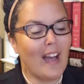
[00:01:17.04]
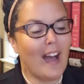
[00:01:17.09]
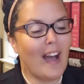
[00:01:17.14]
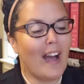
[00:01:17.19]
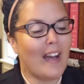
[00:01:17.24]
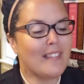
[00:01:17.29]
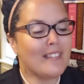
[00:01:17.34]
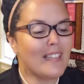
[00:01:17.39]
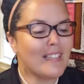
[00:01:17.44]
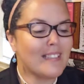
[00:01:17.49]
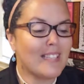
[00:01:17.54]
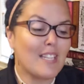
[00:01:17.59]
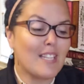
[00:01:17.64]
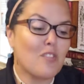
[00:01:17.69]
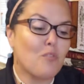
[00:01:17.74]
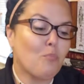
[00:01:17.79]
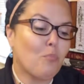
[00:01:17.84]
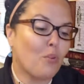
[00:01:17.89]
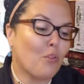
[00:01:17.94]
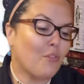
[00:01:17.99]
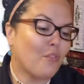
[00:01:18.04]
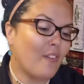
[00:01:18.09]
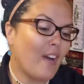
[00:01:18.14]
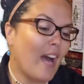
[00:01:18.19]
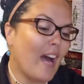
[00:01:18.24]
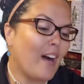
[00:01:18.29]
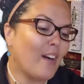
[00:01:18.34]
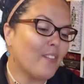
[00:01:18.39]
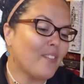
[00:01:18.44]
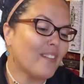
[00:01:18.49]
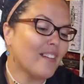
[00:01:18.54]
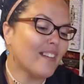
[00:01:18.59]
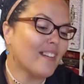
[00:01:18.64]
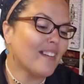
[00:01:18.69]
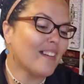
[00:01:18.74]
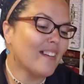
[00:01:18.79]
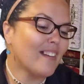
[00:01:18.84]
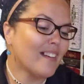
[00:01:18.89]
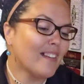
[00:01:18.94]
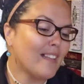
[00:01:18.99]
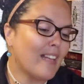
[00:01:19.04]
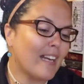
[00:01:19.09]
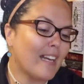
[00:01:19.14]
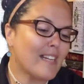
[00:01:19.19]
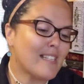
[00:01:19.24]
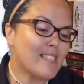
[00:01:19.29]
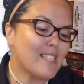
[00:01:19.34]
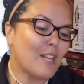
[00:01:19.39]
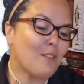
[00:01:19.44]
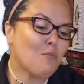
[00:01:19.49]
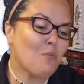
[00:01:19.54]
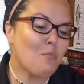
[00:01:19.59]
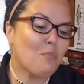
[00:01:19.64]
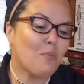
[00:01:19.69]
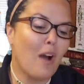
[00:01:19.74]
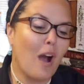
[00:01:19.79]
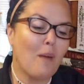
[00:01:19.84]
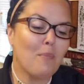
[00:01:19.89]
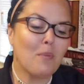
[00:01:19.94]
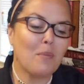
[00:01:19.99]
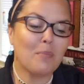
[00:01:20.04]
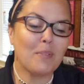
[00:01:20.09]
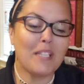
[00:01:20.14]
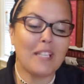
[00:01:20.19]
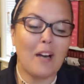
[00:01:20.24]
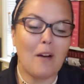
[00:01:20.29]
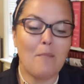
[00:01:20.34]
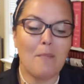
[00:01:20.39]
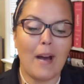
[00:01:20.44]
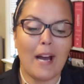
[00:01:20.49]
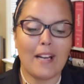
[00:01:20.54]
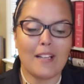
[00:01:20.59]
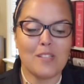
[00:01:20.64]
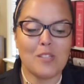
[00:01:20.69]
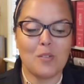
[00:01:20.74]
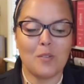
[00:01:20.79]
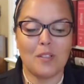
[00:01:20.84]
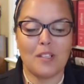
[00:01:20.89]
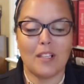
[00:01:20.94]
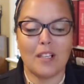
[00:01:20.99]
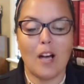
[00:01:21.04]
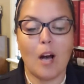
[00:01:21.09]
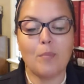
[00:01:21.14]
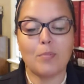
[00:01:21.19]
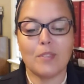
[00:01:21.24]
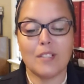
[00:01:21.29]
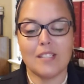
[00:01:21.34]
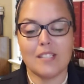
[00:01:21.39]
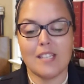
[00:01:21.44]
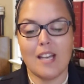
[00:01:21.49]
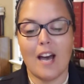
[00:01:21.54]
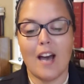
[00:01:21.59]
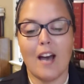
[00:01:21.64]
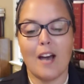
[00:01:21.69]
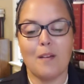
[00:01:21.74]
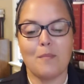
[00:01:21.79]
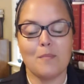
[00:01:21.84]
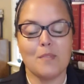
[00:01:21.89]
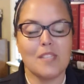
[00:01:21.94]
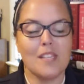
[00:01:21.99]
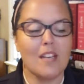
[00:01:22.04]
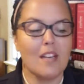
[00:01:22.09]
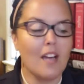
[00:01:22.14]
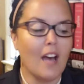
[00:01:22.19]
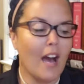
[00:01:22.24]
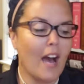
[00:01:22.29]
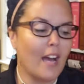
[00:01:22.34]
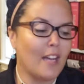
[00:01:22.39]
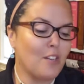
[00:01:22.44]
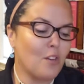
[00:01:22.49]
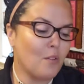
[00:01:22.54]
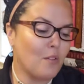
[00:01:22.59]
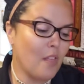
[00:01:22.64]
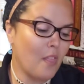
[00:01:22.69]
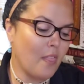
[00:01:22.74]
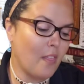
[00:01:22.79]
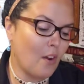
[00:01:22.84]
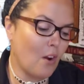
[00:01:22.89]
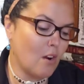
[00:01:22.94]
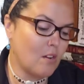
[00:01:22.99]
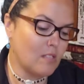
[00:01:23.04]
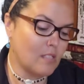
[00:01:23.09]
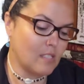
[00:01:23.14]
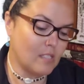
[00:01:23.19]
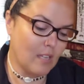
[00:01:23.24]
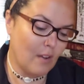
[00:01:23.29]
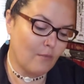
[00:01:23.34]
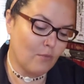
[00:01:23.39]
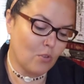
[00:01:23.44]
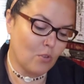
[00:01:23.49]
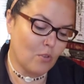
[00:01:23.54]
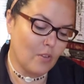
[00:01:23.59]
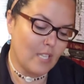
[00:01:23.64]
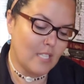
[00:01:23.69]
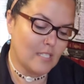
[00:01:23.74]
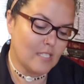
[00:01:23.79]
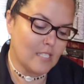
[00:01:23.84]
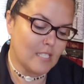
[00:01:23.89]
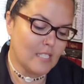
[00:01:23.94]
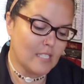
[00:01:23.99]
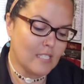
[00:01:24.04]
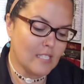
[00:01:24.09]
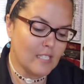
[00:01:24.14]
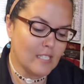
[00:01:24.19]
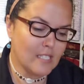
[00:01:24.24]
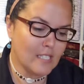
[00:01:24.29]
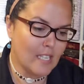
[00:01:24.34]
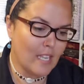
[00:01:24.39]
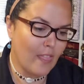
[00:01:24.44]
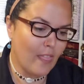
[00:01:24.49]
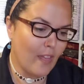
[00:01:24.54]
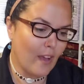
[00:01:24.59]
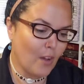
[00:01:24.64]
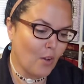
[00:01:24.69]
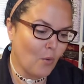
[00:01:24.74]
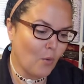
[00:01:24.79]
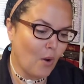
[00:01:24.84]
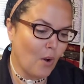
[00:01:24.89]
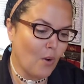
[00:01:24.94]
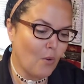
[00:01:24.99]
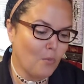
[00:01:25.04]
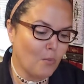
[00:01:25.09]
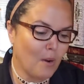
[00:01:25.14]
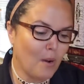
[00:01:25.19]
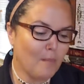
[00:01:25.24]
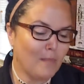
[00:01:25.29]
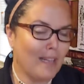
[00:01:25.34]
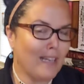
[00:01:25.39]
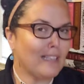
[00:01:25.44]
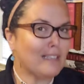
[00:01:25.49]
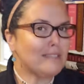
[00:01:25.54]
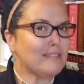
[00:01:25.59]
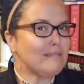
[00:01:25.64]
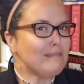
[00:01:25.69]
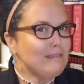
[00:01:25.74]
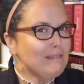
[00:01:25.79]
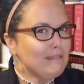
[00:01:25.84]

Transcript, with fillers: I think that's profound like I said, we'll probably come back to it a couple of times. I know that there are several instances in that quote where I'm like,